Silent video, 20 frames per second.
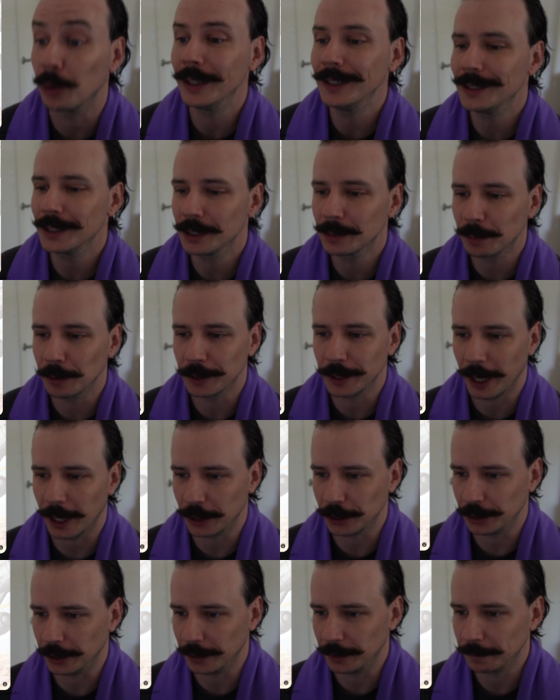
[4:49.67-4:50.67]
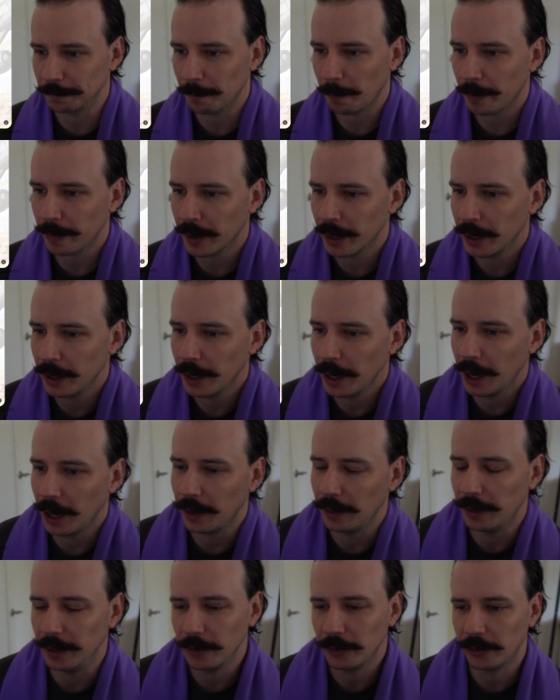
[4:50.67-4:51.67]
Protection.
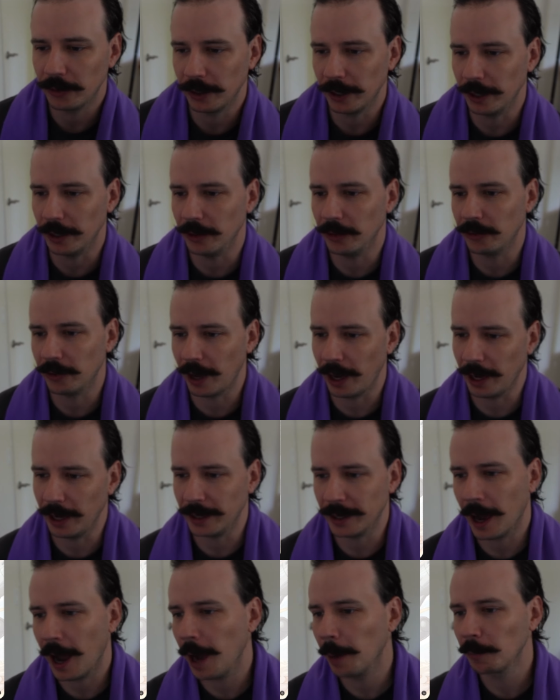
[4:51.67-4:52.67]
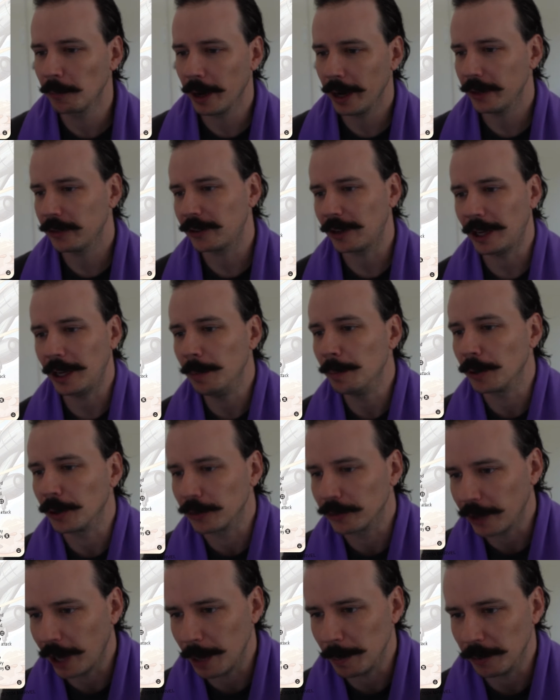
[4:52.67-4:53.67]
This is a Comrade's Keeper
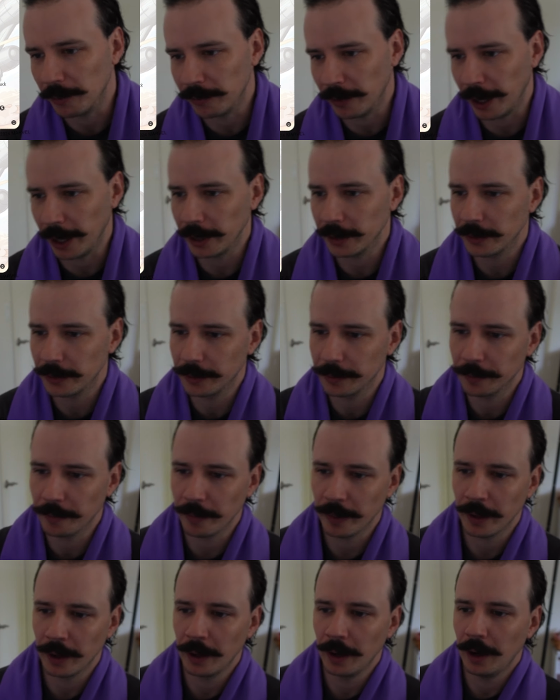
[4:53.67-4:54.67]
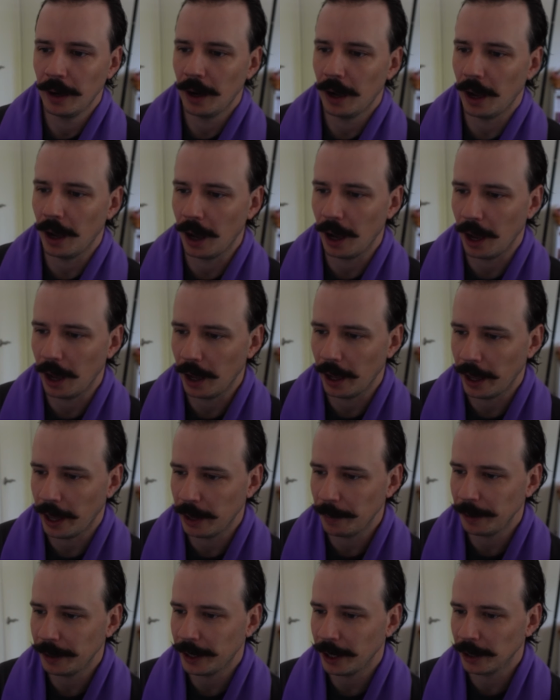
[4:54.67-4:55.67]
type effect.
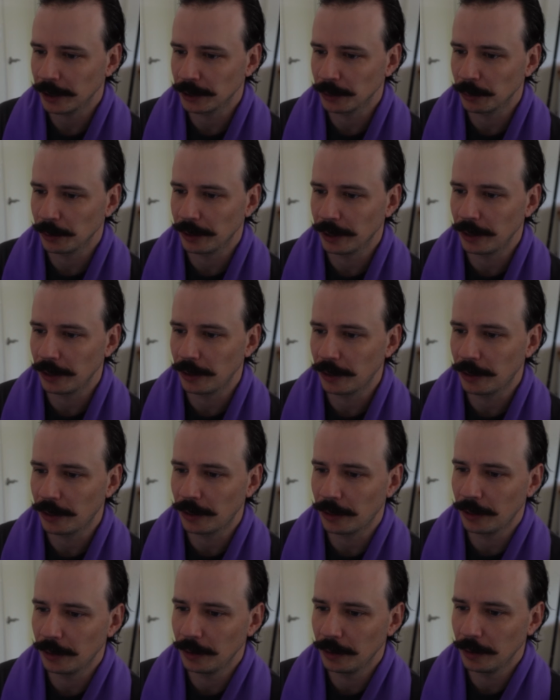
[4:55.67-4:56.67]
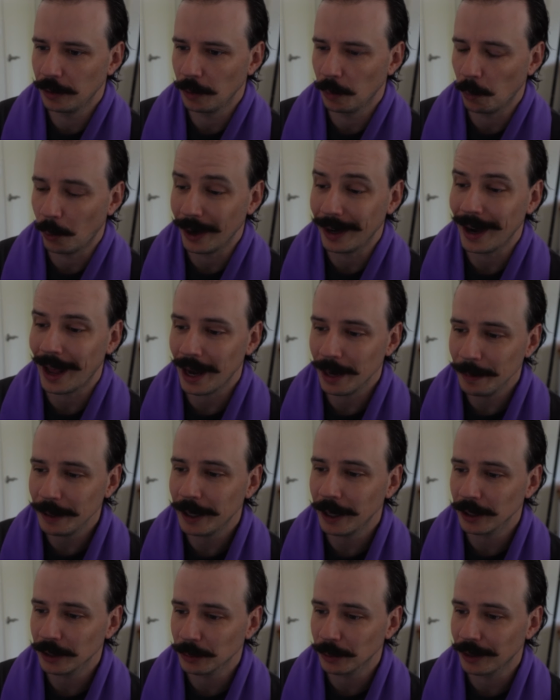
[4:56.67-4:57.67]
Enemy character when an enemy
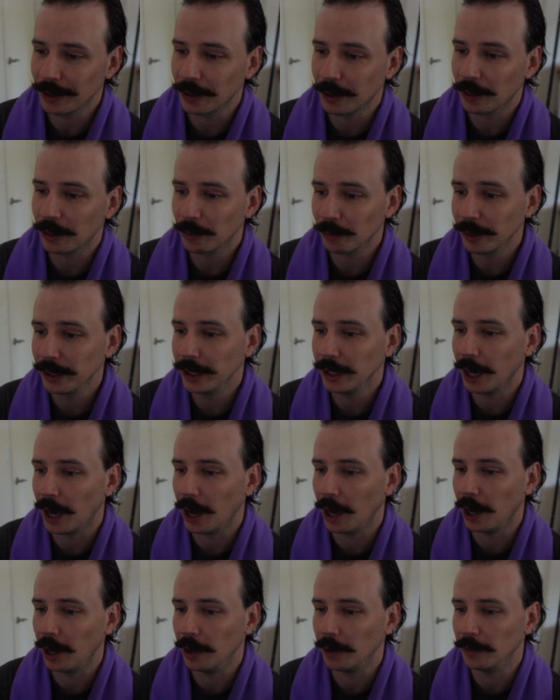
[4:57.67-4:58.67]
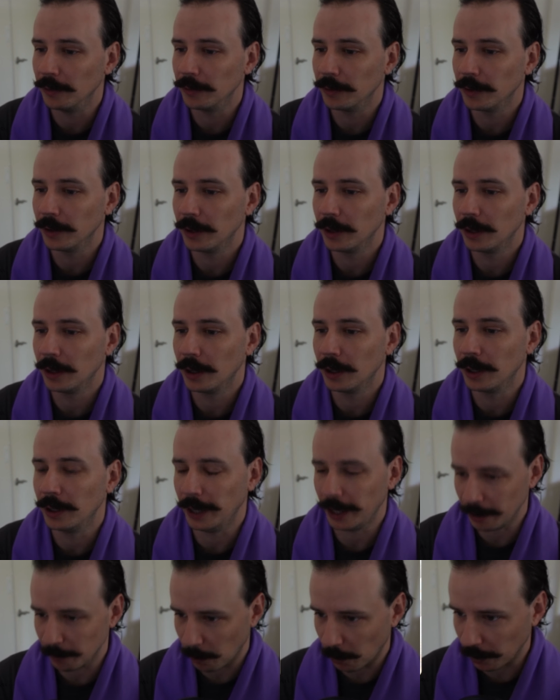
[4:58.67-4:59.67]
character within 3 of
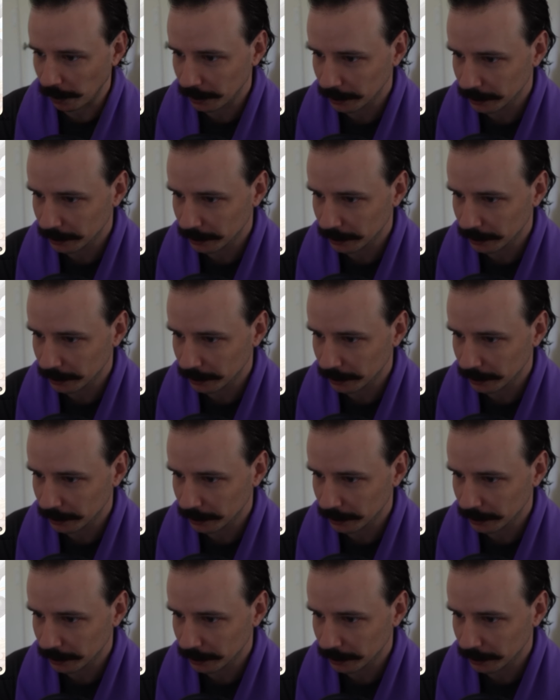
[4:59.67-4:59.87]
Namor